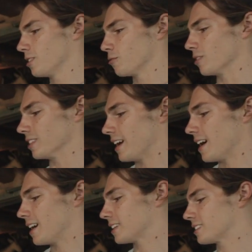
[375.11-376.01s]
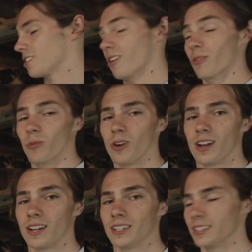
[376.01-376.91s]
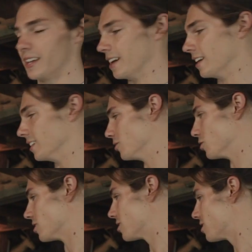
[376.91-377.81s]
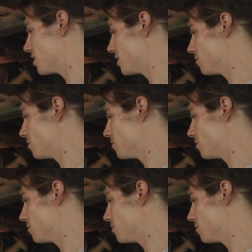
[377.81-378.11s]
relax, unwind, and just